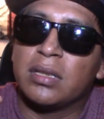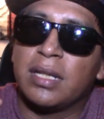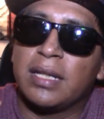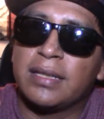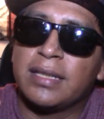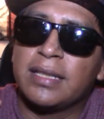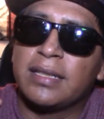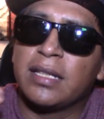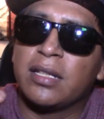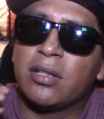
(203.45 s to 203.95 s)
I
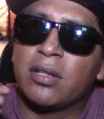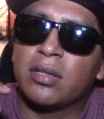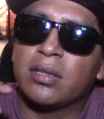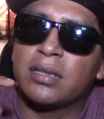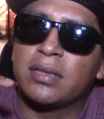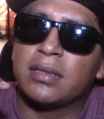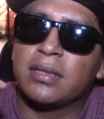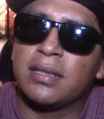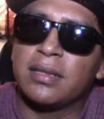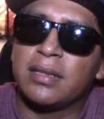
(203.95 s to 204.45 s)
think they call
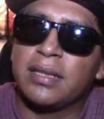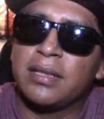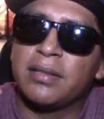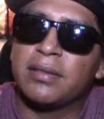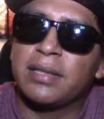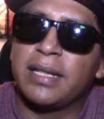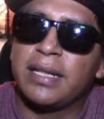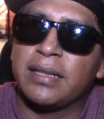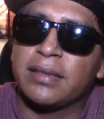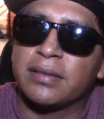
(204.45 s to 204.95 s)
it the
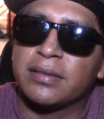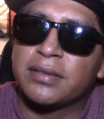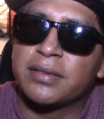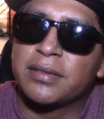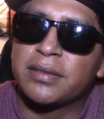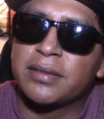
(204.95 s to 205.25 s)
DLAs.